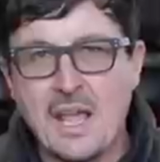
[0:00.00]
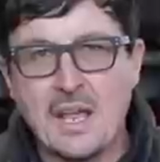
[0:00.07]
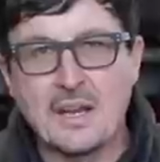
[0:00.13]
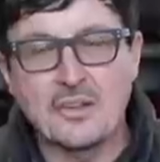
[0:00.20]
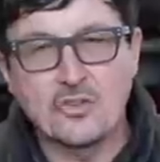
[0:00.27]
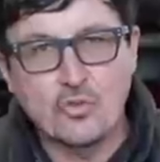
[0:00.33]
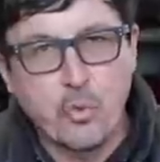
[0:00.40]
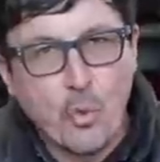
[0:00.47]
and
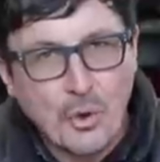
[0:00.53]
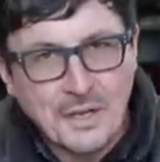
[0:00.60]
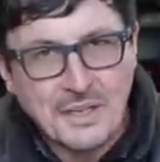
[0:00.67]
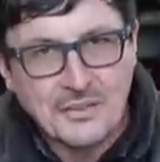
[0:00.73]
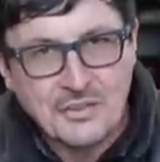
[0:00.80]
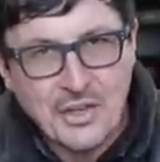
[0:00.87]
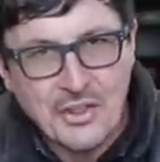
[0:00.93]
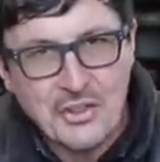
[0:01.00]
a
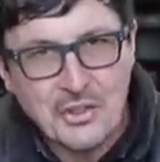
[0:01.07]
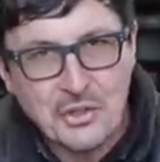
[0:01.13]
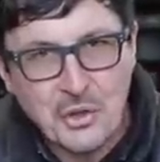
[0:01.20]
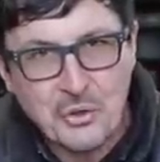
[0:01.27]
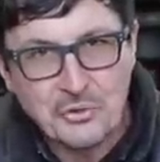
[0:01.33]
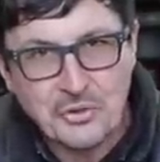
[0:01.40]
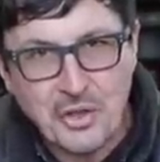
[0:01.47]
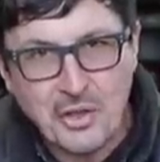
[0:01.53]
20-ton that
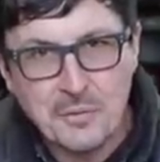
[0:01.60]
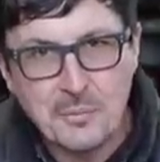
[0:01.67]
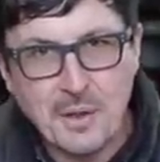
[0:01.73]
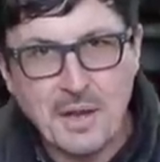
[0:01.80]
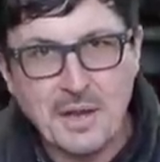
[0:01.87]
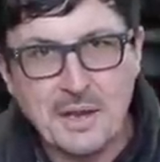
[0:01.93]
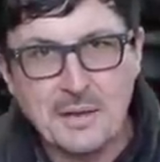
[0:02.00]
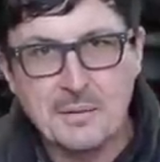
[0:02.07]
goes on
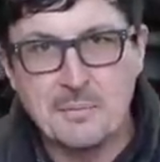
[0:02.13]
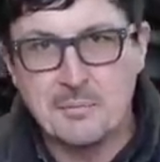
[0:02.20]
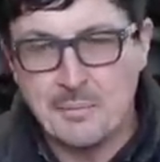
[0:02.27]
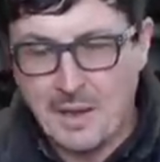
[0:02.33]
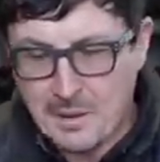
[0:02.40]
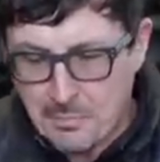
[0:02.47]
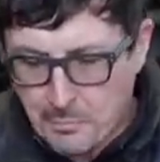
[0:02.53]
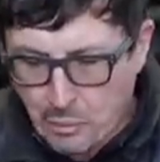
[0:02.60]
my
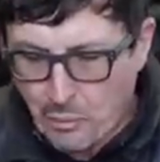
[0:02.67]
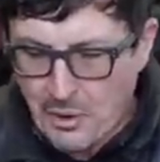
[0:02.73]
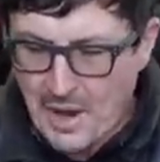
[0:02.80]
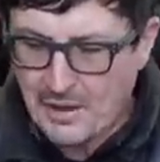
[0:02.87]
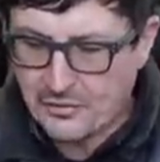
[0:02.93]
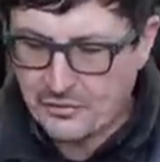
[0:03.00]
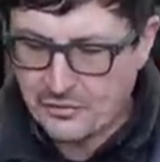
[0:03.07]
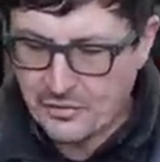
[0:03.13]

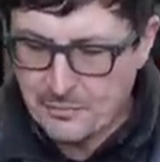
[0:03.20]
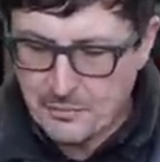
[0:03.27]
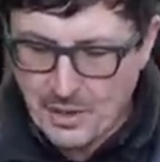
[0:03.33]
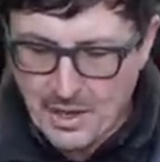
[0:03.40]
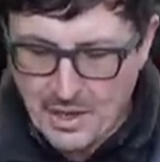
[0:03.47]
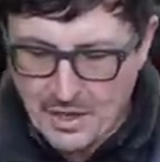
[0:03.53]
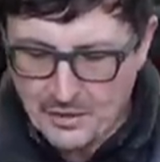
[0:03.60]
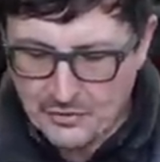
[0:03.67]
press.
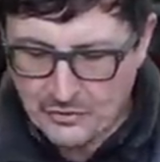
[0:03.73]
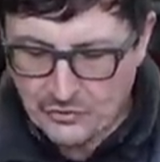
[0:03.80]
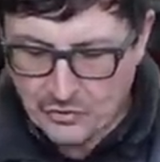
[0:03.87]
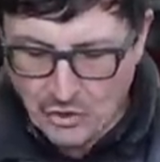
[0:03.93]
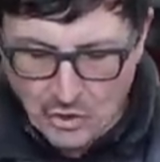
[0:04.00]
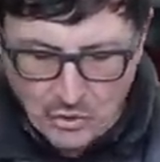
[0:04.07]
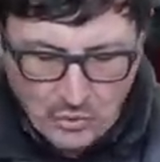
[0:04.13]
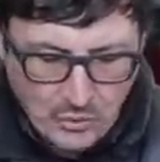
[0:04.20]

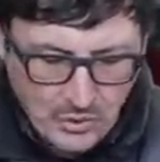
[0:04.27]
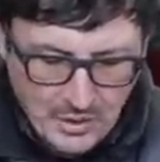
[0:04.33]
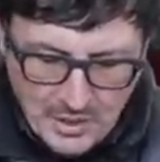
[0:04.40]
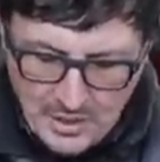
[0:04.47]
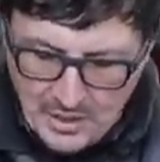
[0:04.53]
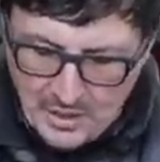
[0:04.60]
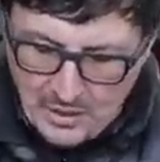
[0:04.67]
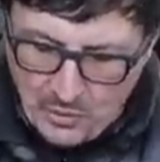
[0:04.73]
So
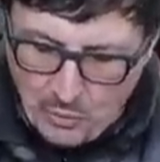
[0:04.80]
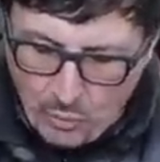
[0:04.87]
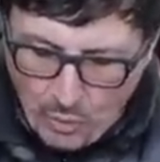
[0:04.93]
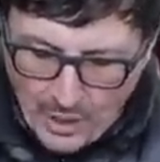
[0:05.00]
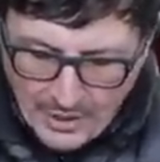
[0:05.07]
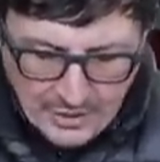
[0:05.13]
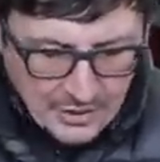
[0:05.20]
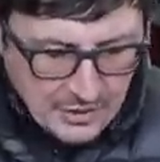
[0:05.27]

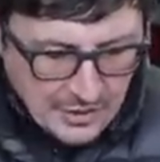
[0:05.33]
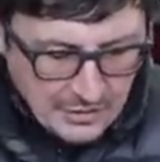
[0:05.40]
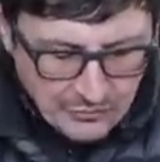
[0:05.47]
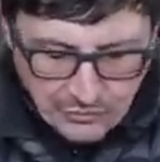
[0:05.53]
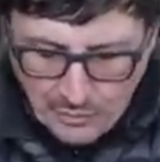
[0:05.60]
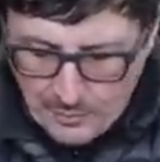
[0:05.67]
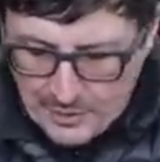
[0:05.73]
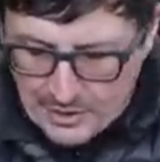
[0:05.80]
why do you need
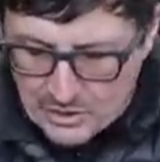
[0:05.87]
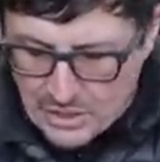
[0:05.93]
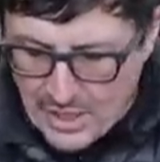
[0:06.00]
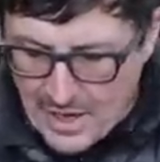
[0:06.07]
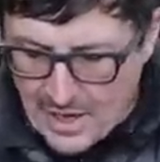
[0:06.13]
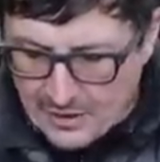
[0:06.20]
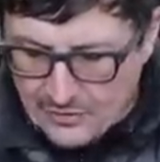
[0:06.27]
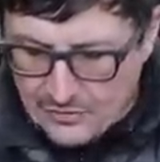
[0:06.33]
so many
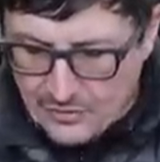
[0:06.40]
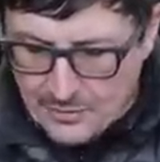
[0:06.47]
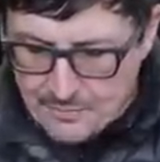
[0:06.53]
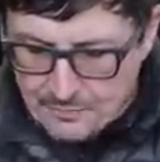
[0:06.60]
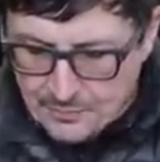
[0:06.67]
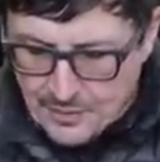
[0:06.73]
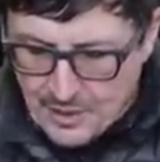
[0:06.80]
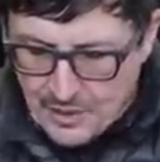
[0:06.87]
jacks?
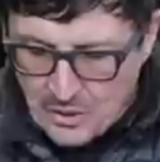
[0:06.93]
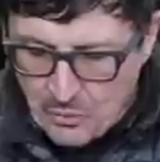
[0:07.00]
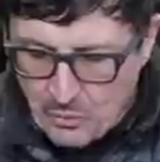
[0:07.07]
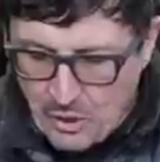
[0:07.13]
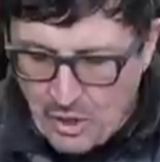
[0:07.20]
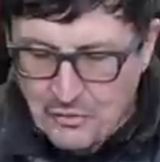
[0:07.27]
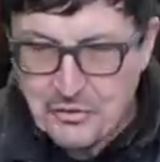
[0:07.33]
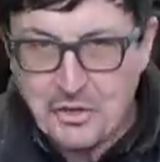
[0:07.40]

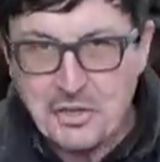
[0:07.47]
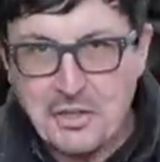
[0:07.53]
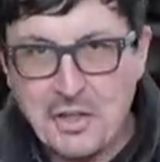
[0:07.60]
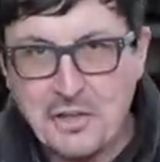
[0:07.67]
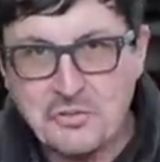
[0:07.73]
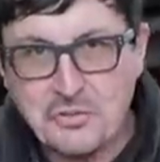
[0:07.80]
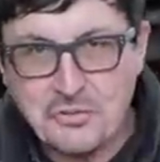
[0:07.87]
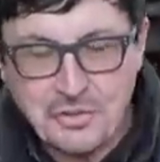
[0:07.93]
Well, I'll tell you an
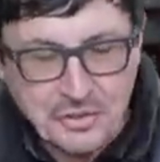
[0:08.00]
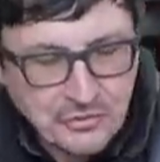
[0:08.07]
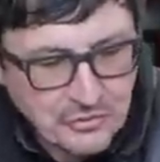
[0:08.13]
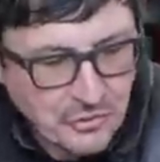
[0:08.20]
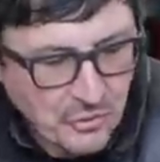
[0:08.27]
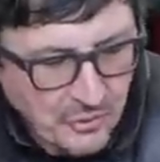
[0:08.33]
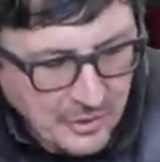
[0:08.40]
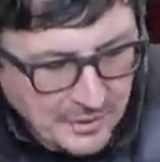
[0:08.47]
interesting
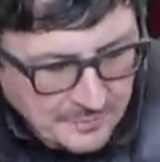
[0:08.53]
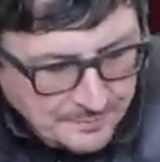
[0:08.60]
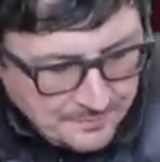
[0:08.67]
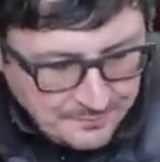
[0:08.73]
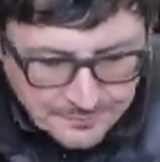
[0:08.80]
story.